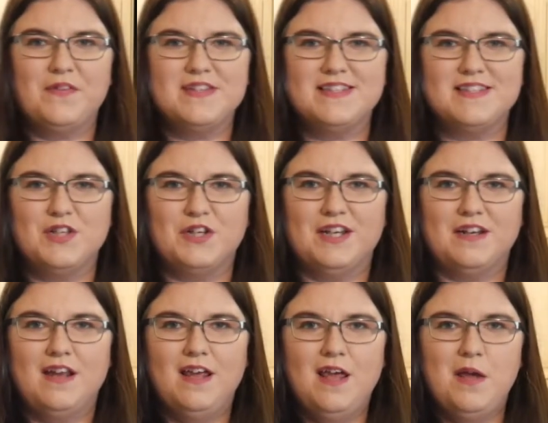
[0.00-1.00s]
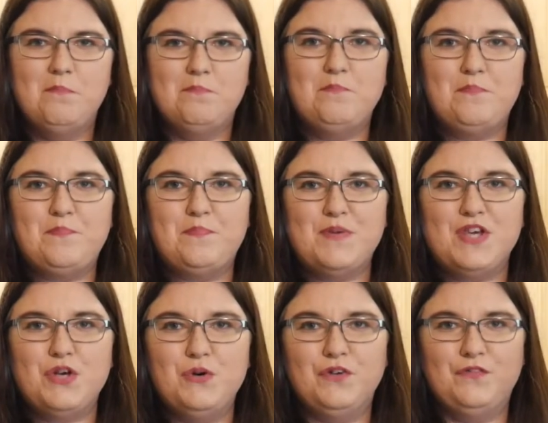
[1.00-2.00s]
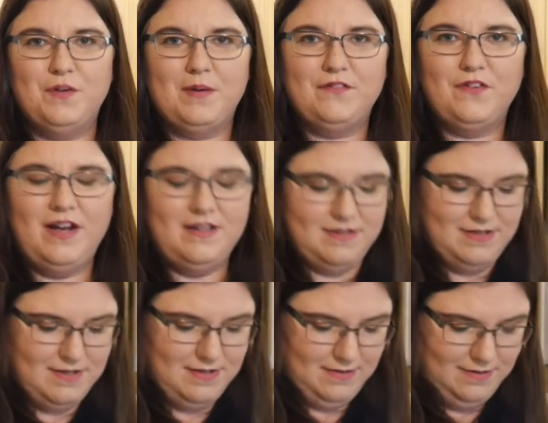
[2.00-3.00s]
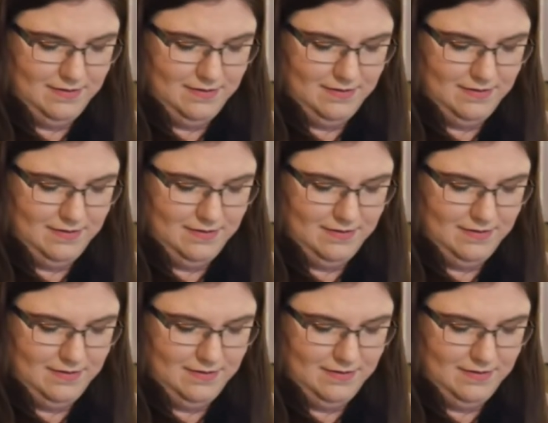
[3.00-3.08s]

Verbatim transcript: This is looking beautiful, my friends.